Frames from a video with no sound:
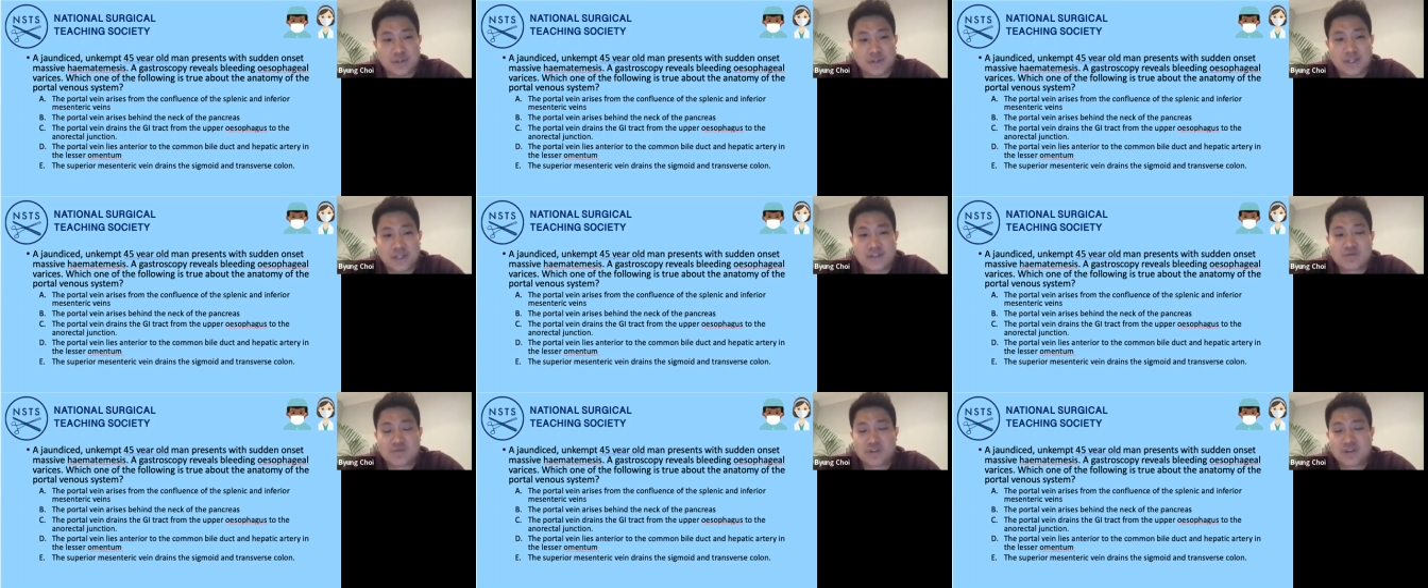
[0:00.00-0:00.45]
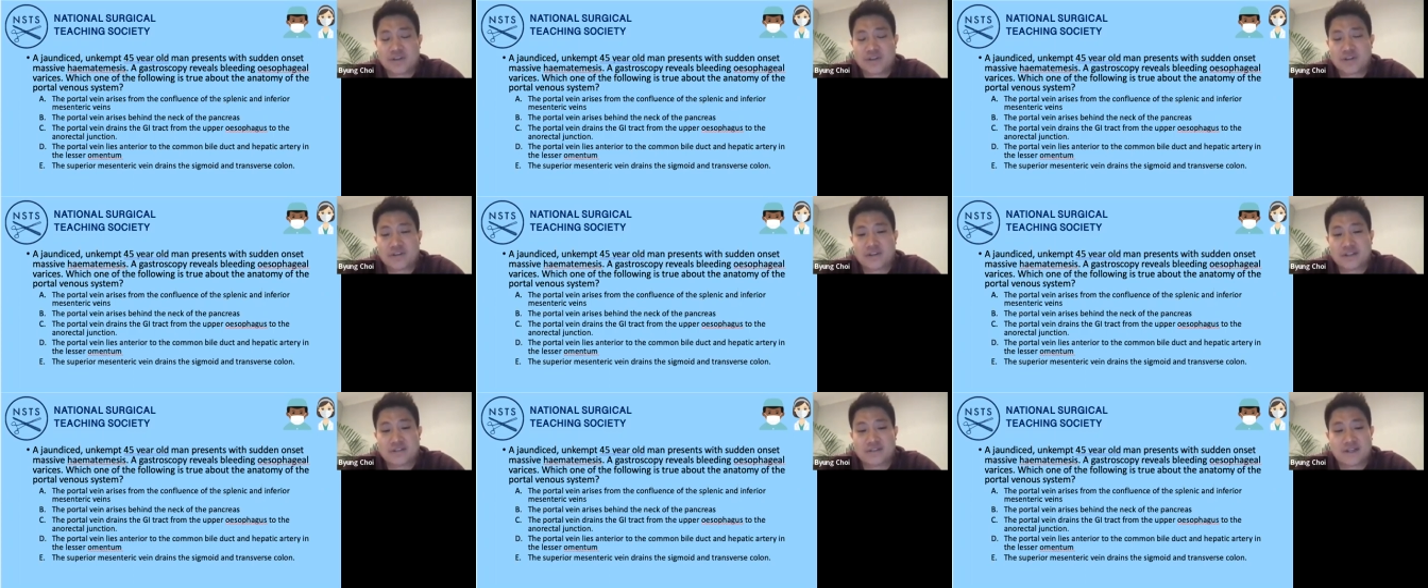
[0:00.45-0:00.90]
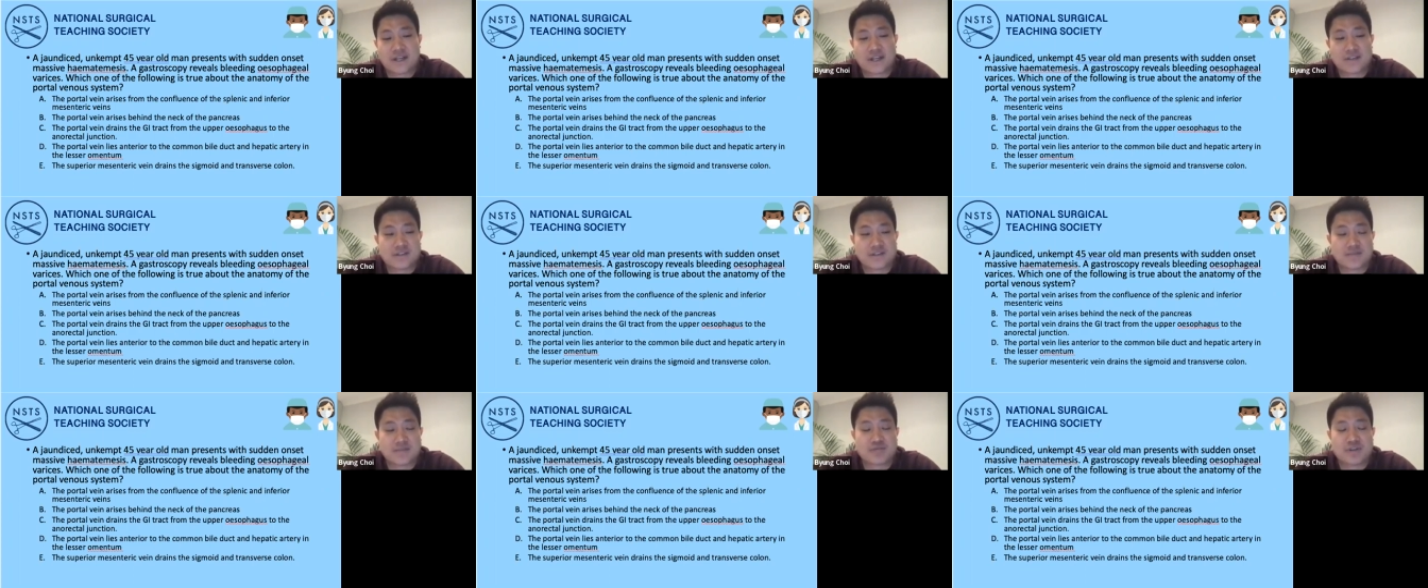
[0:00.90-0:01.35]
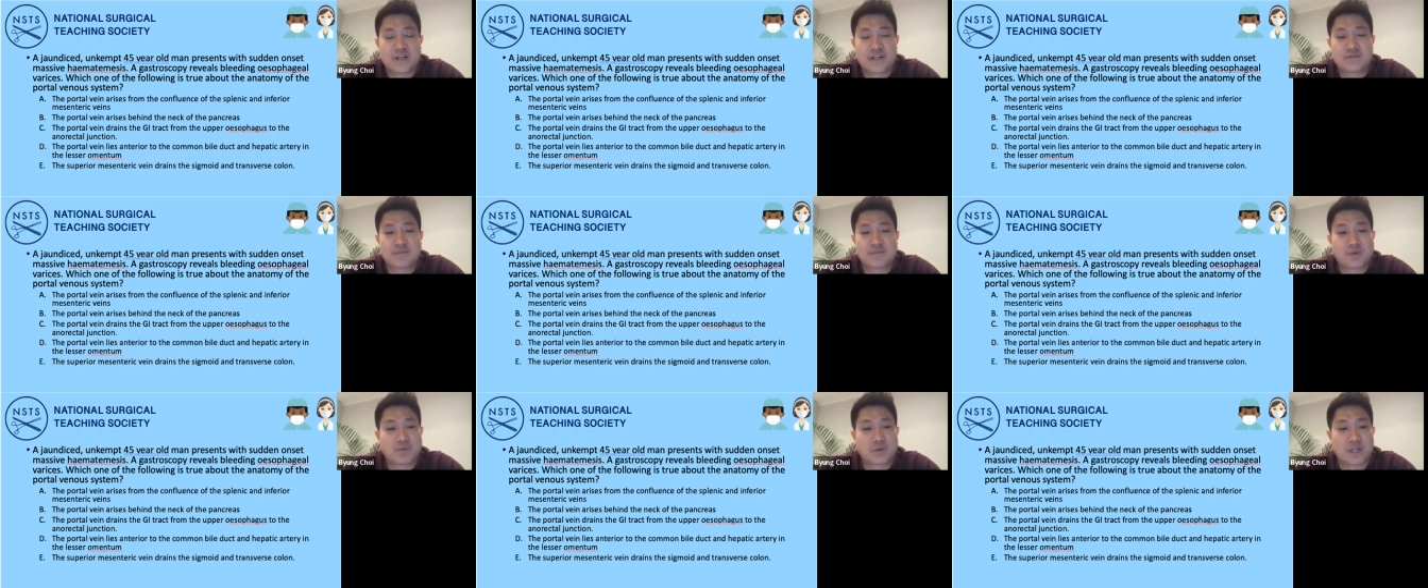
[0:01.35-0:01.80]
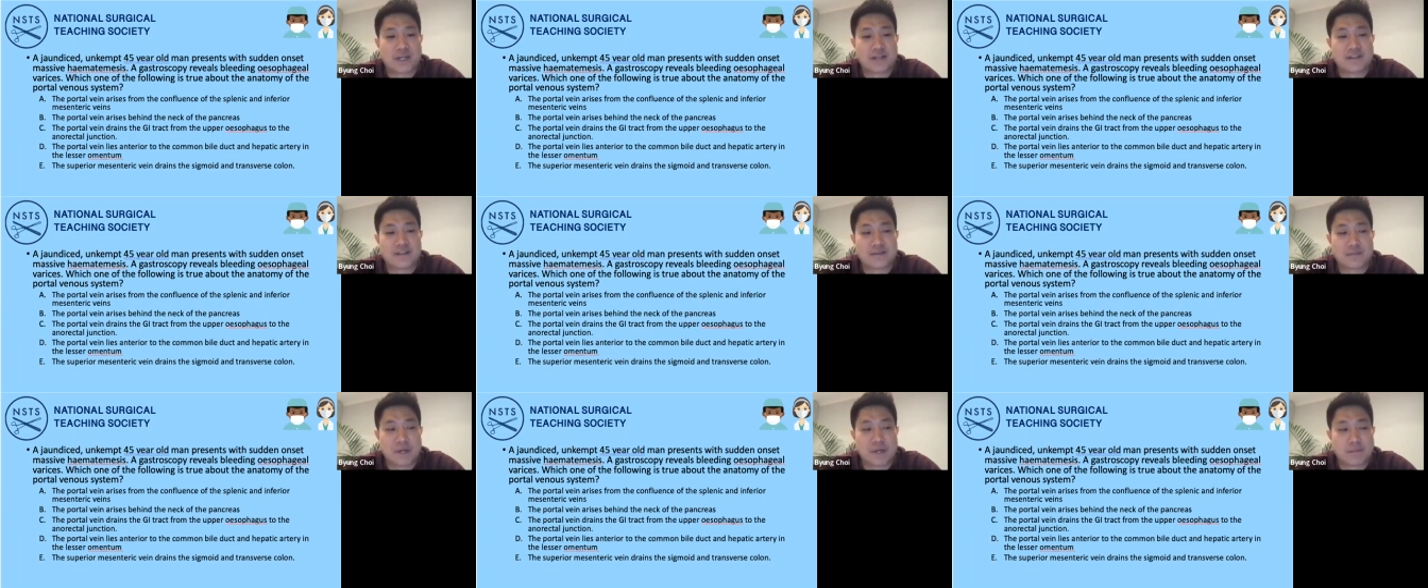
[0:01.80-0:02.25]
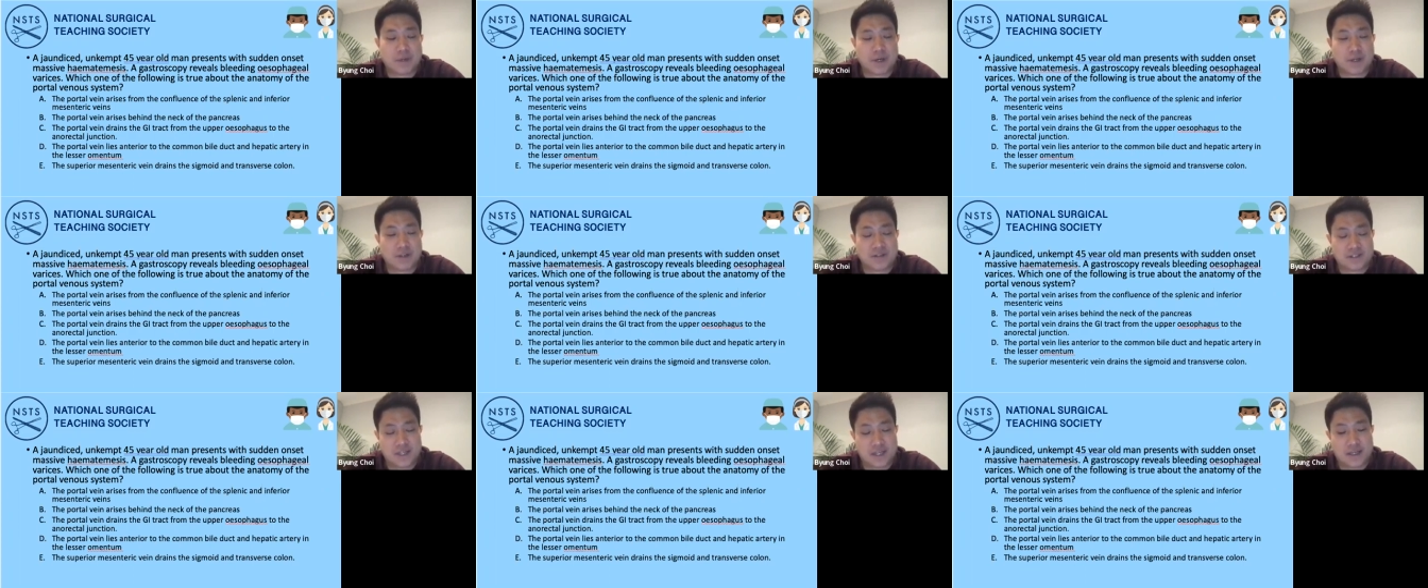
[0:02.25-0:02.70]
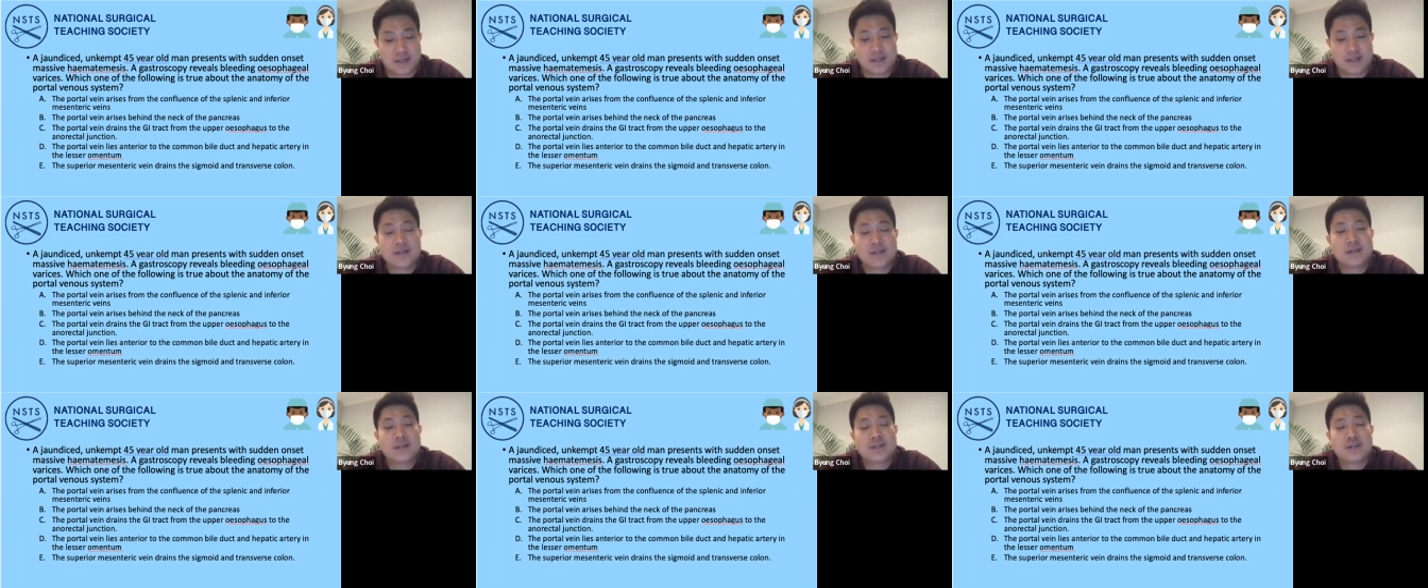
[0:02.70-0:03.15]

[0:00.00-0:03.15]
And that's one of the things that surprised me when I did my Part A.